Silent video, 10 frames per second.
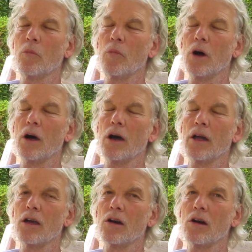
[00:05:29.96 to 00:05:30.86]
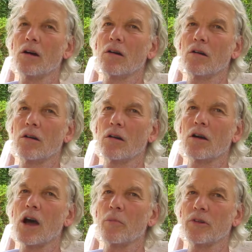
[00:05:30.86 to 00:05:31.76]
my
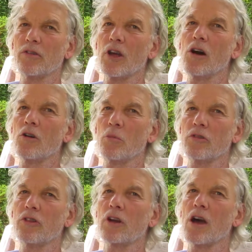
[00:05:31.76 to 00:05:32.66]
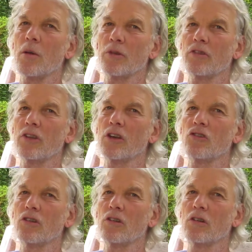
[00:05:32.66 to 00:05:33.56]
100%
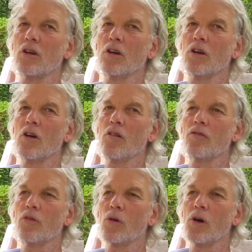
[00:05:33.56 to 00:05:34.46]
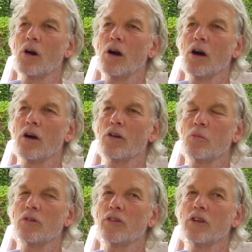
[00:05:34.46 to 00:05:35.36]
compensation for
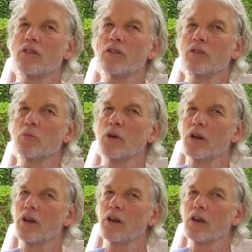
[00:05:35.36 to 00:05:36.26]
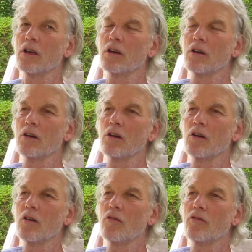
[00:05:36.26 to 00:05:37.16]
100% disability
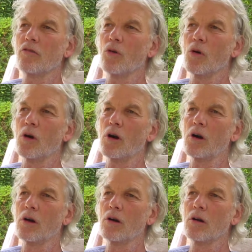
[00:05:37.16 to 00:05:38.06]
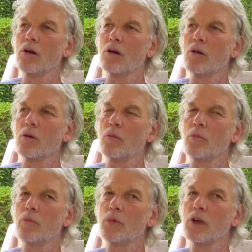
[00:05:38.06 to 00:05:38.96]
for
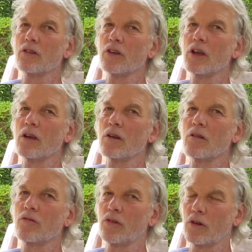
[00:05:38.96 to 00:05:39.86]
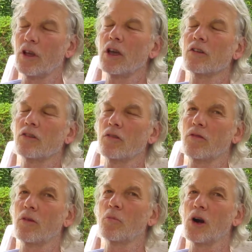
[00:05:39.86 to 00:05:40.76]
PSA, for cancer,
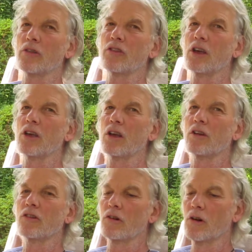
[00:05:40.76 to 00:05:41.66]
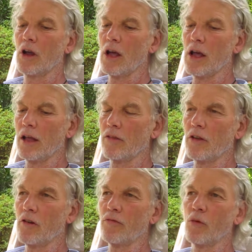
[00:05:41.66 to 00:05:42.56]
for prostate cancer. And
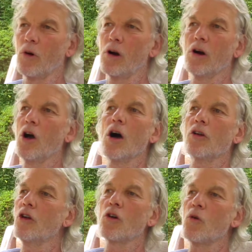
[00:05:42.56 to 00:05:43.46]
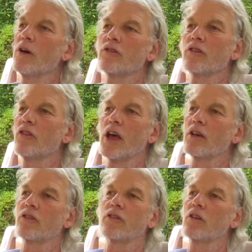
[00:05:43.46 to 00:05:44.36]
therefore, no questions
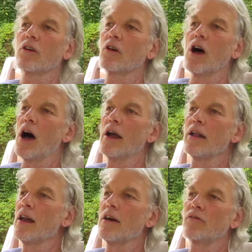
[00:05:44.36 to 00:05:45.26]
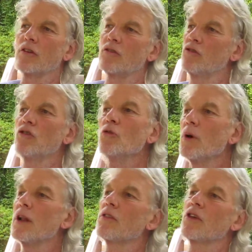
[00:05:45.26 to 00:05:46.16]
asked. I didn't have to do
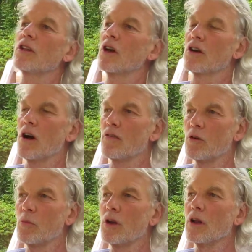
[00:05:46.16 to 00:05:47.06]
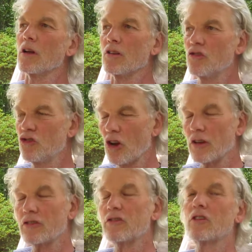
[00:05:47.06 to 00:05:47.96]
anything. The government
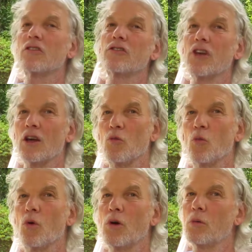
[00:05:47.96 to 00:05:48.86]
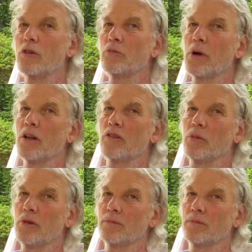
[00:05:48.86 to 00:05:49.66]
just said, we're responsible.